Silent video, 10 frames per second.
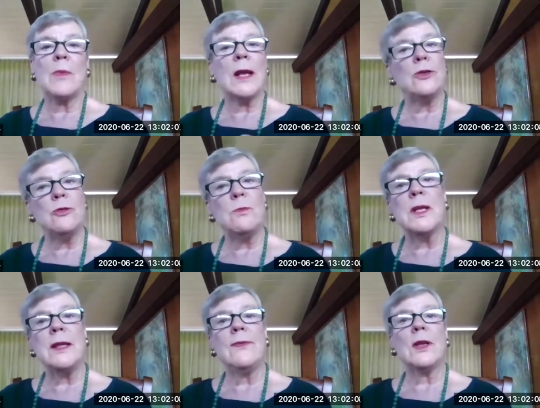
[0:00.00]
but I do
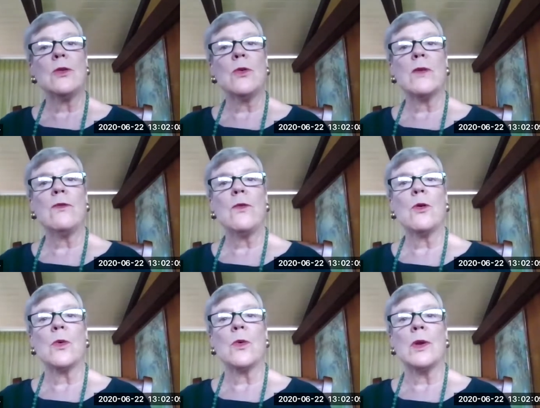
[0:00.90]
believe that going
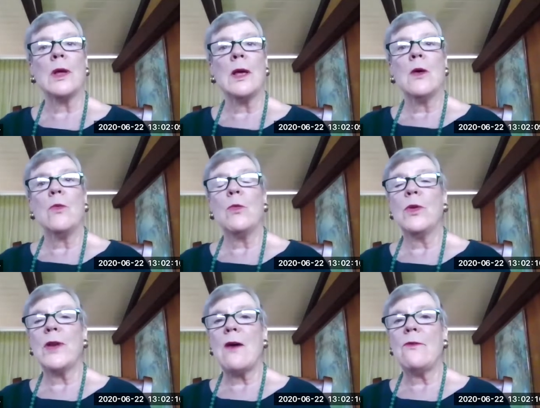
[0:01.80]
forward, we
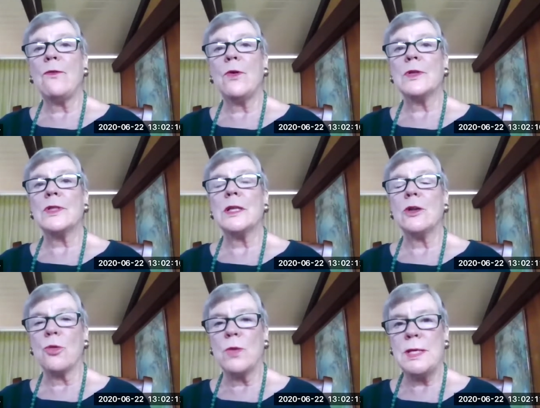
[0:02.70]
will now focus
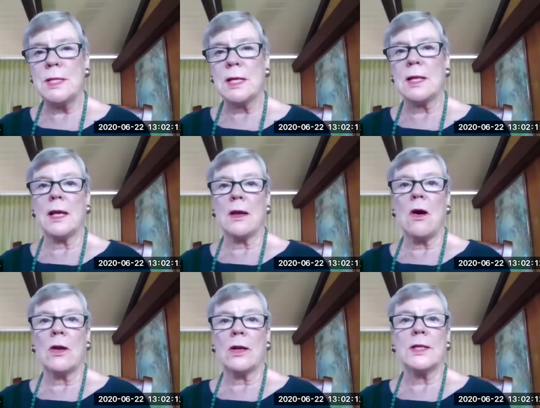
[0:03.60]
increasingly
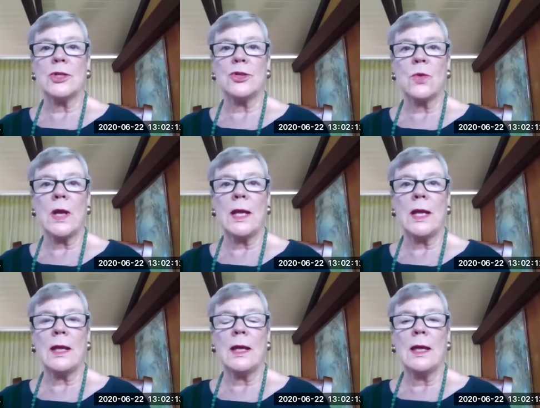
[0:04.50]
on
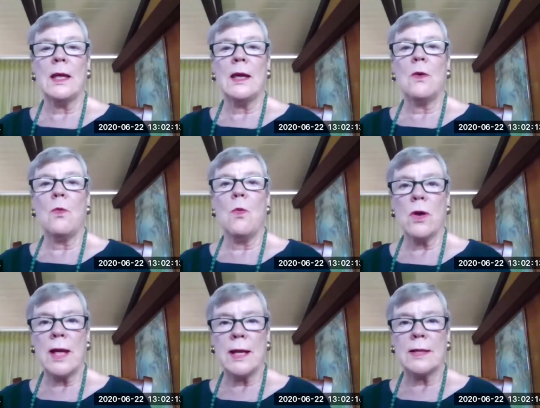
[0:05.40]
constraining
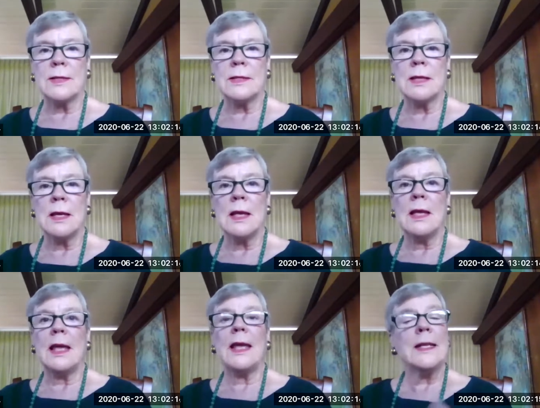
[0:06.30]
warheads
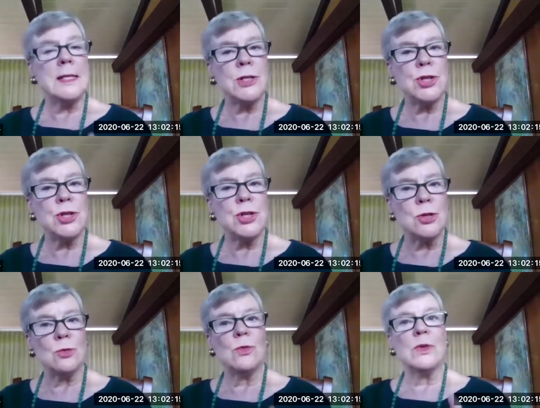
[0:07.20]
in addition
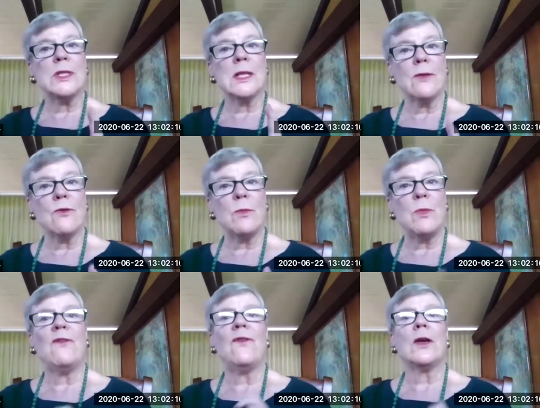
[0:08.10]
to
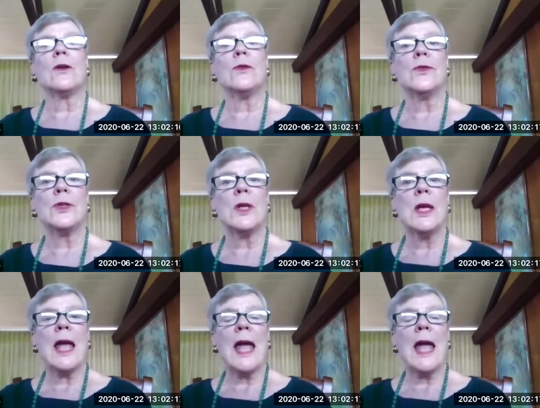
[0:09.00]
delivery vehicles